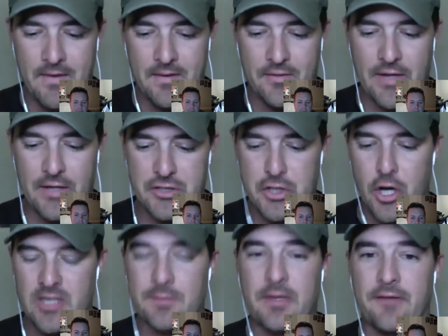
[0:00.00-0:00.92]
they're
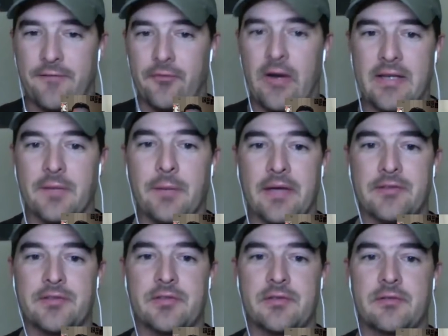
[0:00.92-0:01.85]
taught to be afraid to
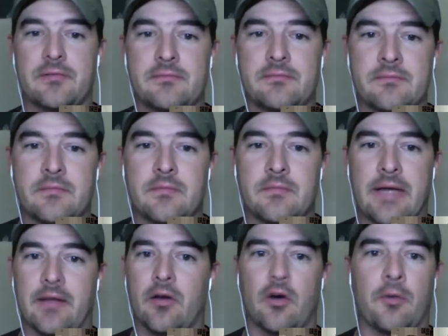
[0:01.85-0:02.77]
miss.
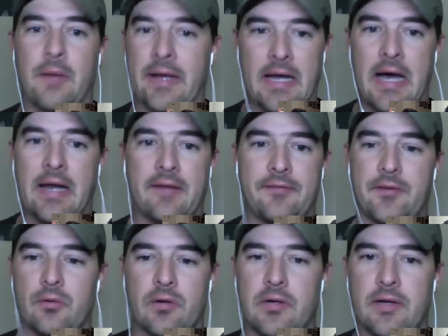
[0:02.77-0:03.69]
Like, oh my God, if
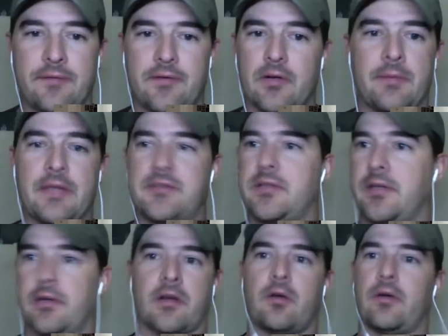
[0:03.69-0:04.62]
you're if you're missing,
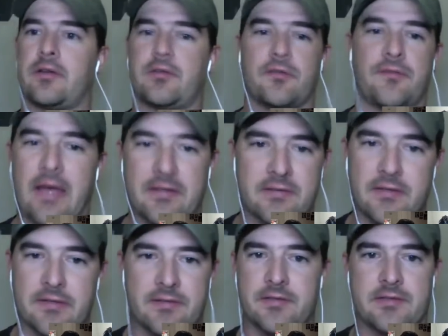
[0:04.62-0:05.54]
you're going too fast, and it's
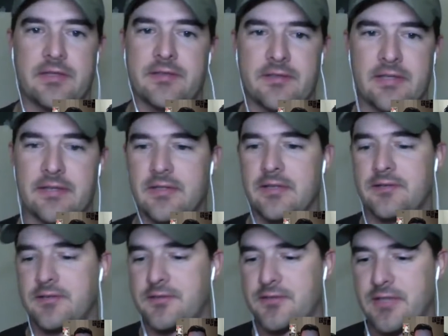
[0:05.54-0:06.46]
just it's it's it's a
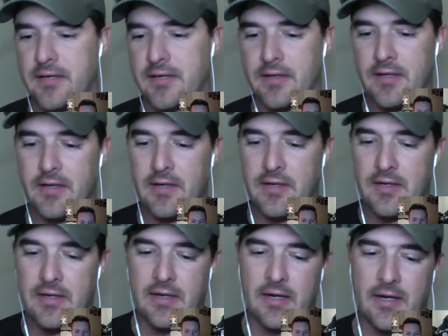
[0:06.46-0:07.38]
sin.
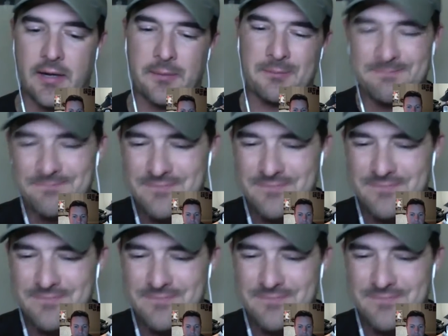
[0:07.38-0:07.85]
Um,